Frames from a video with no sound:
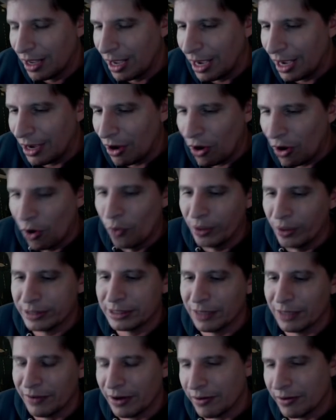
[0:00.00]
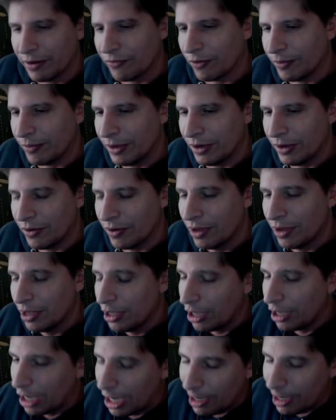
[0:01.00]
I always love hearing from you.
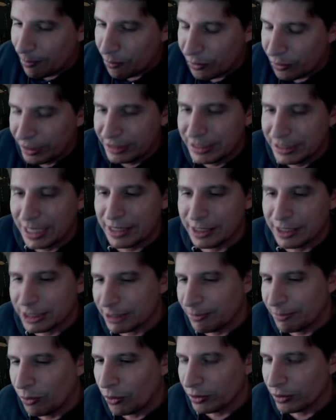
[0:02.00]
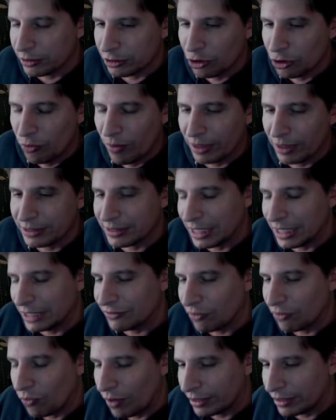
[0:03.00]
I appreciate the support so much.
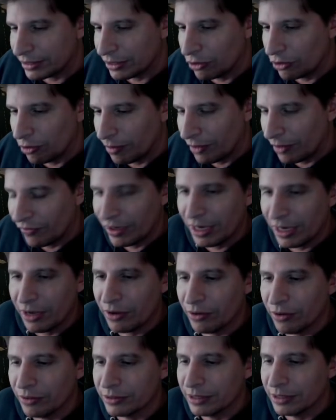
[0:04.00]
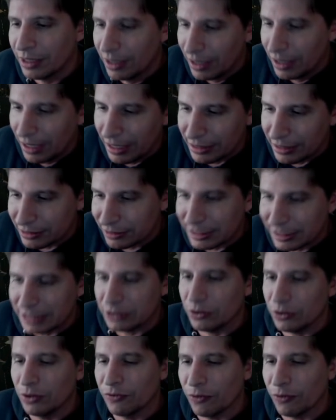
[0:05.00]
Thanks for watching all my videos, and stay
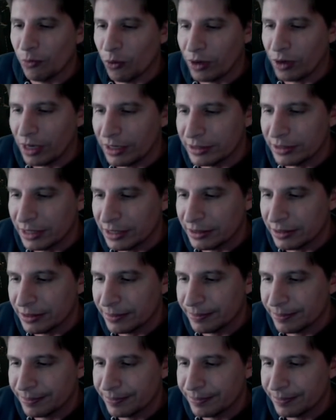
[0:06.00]
tuned for more content.